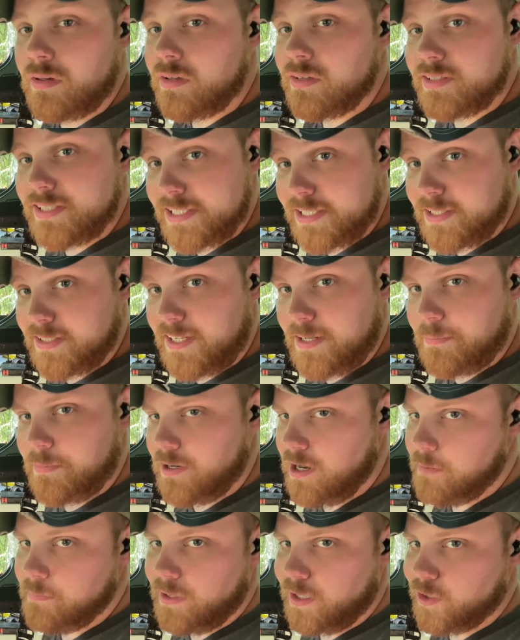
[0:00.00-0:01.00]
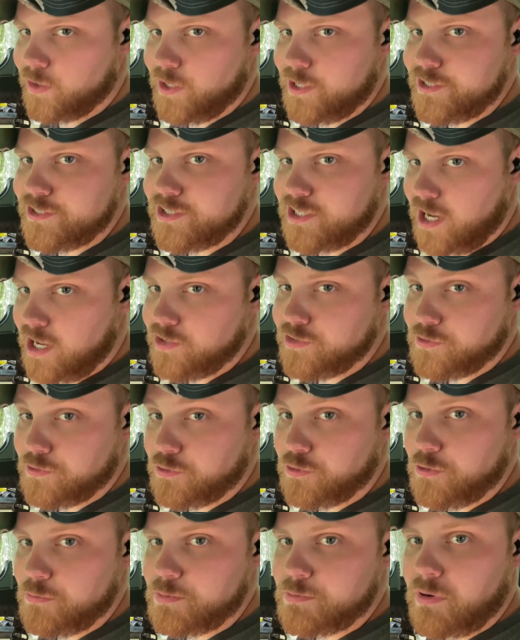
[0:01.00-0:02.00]
Disclaimer, I'm not a great shot, so the
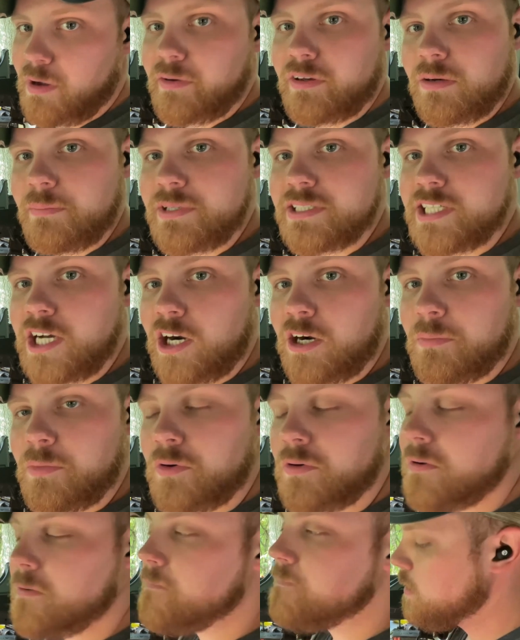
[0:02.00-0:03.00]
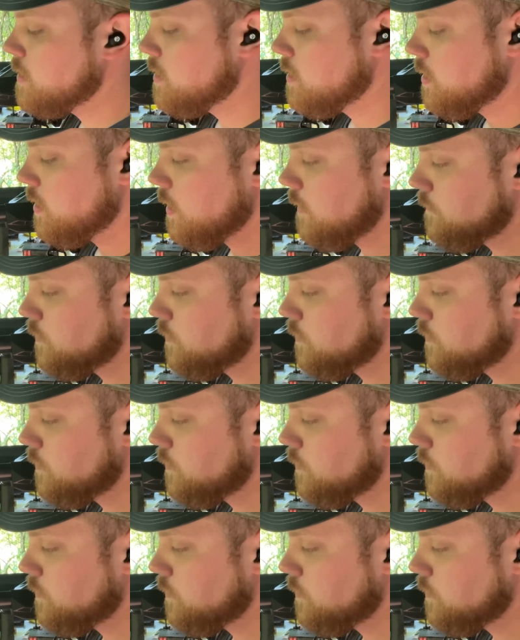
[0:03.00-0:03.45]
group's probably going to be terrible. If